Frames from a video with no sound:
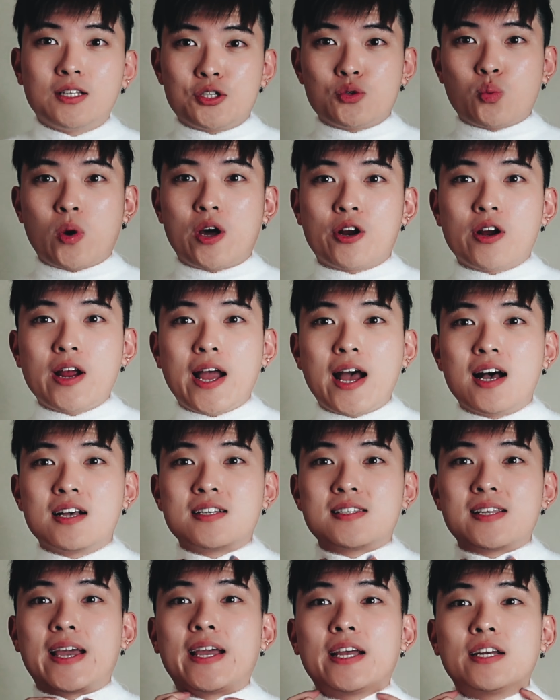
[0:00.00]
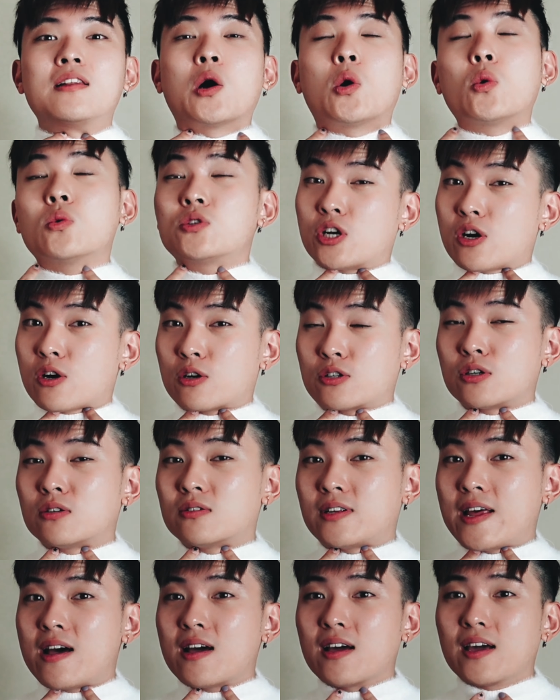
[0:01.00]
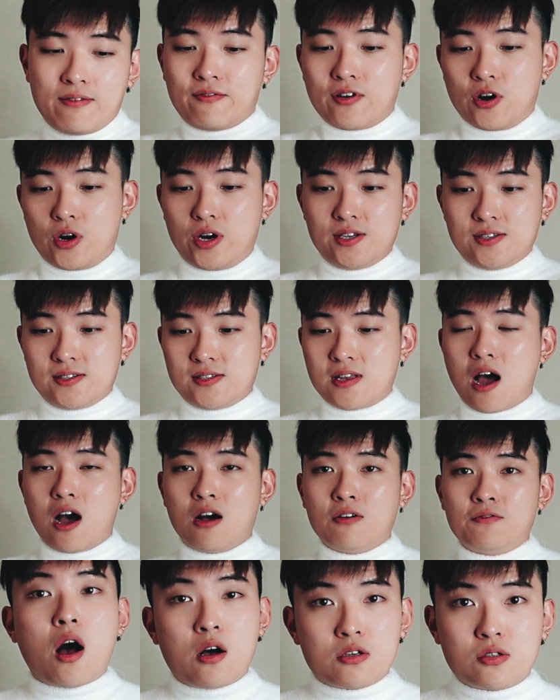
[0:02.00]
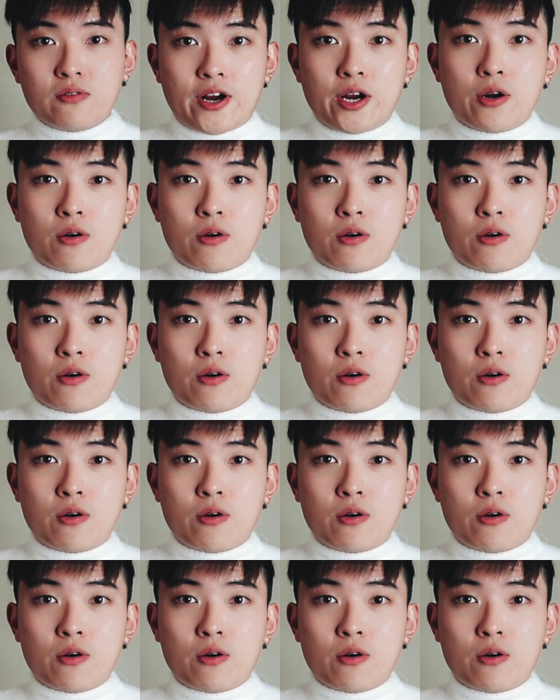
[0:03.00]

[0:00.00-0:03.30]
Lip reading: sweater has a low turtleneck, very soft, also very